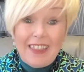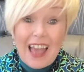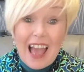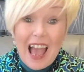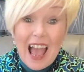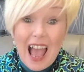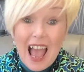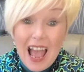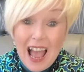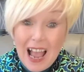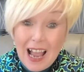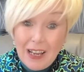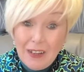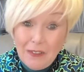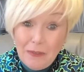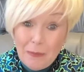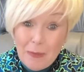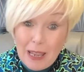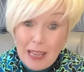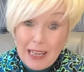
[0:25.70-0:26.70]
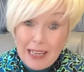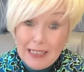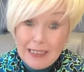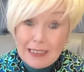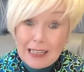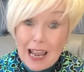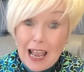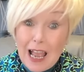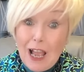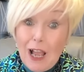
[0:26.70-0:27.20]
that I've
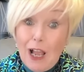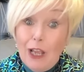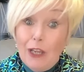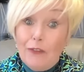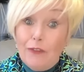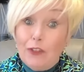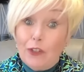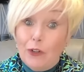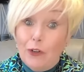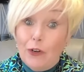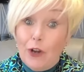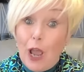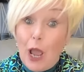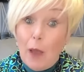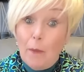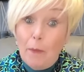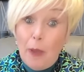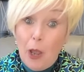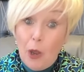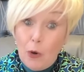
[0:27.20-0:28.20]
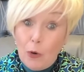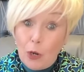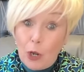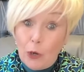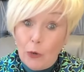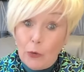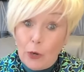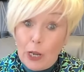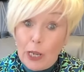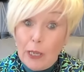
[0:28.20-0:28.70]
made. I've done a
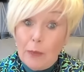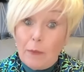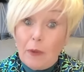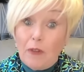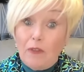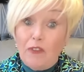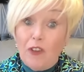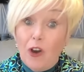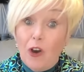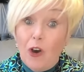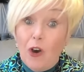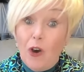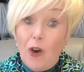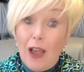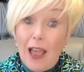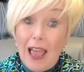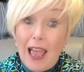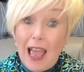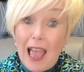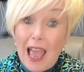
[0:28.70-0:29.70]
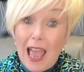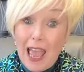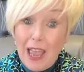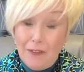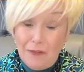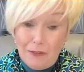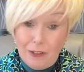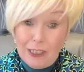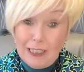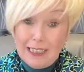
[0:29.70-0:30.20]
Pogo Knit for
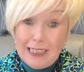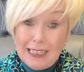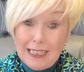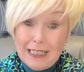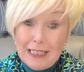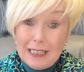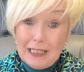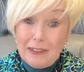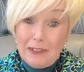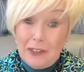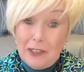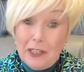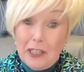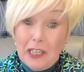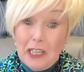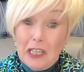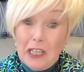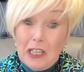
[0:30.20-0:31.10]
every season.